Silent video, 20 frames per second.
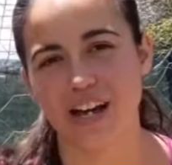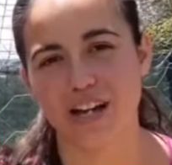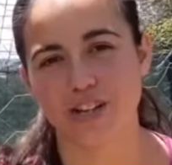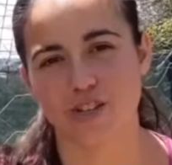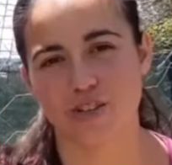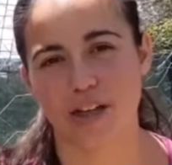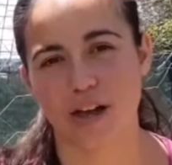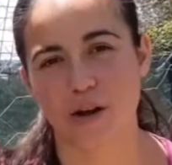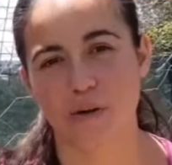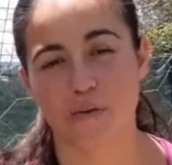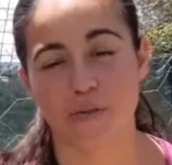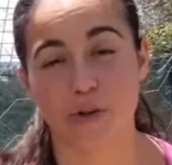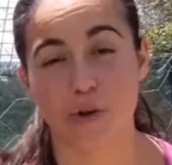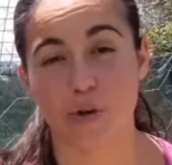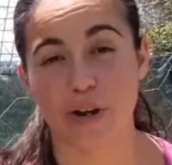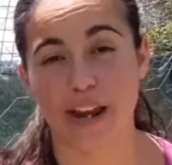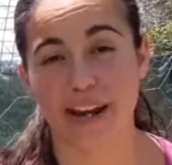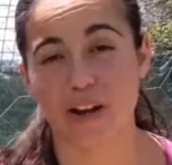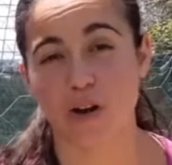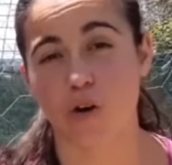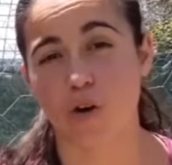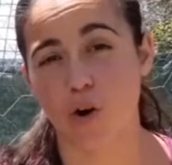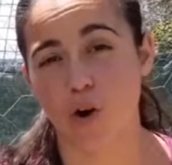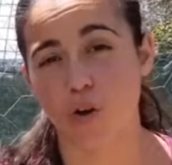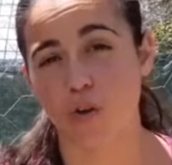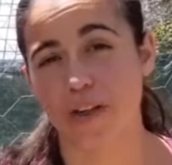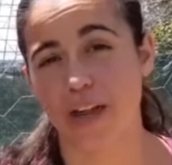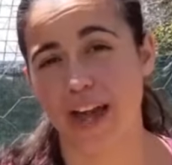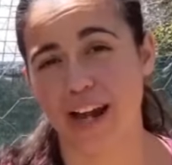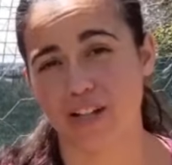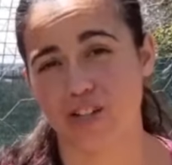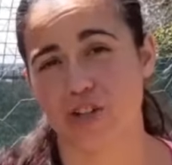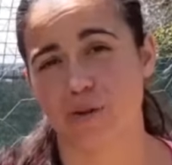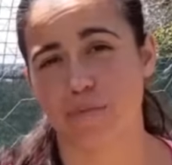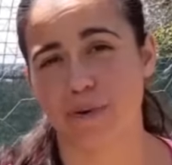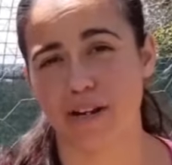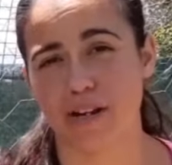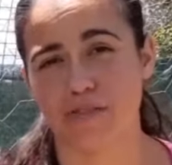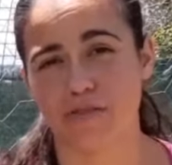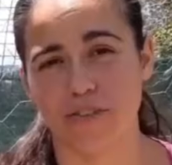so that they're getting all the extra
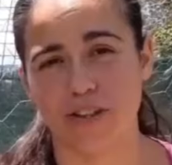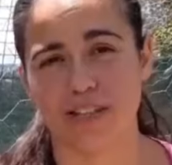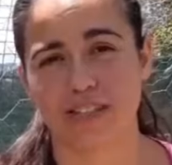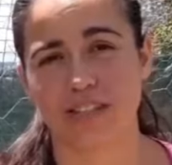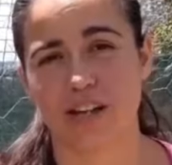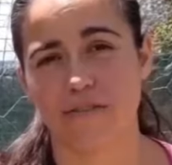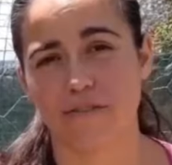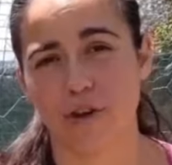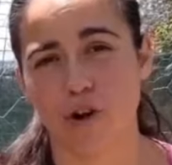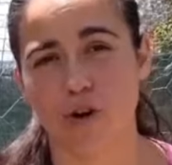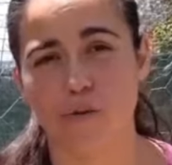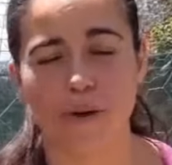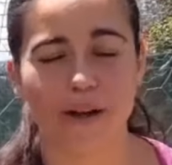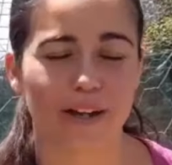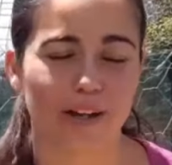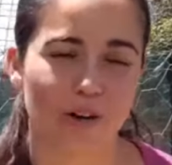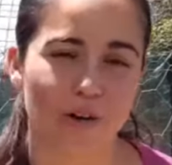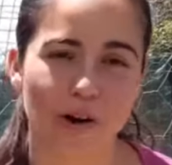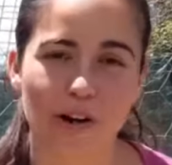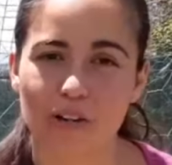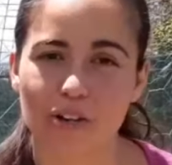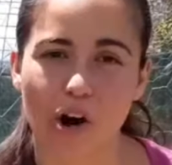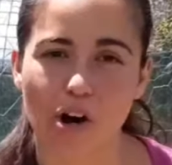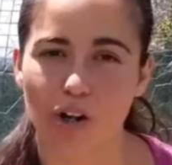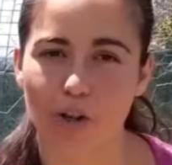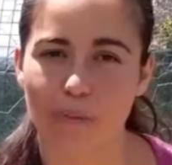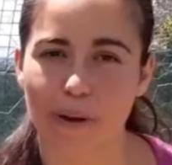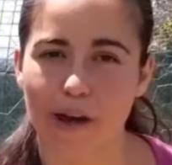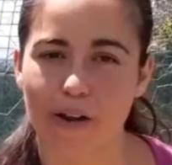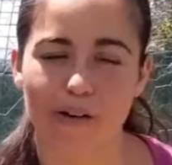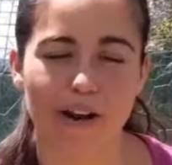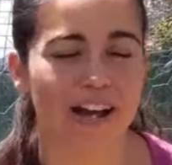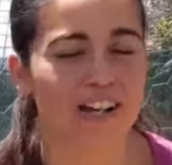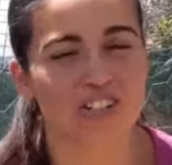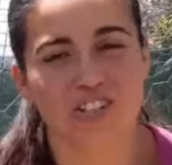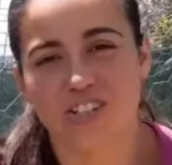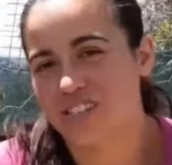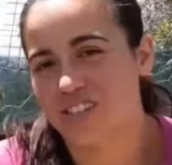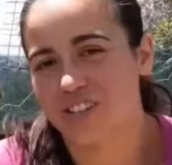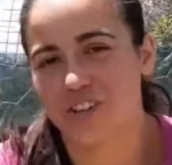benefits of the oregano and garlic powder as
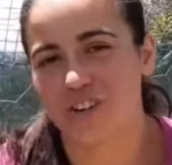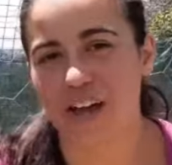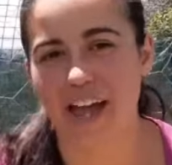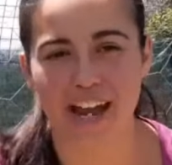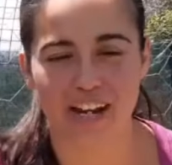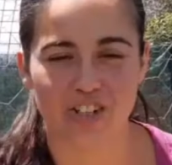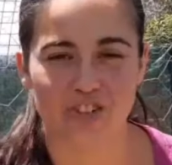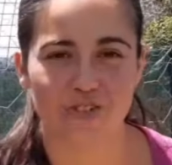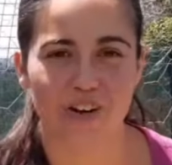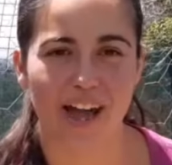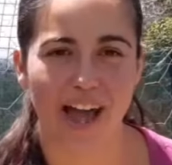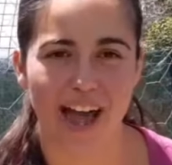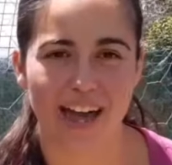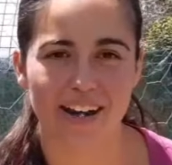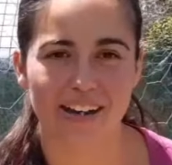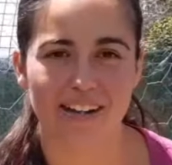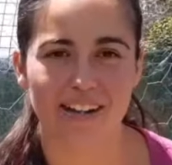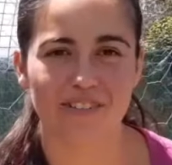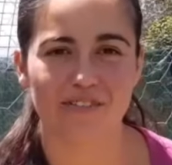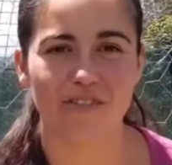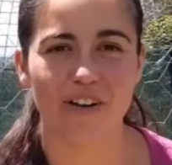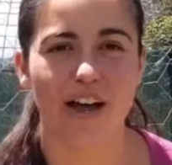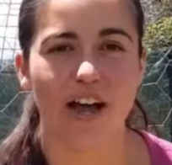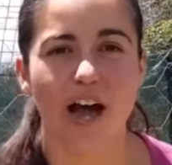a little extra additive.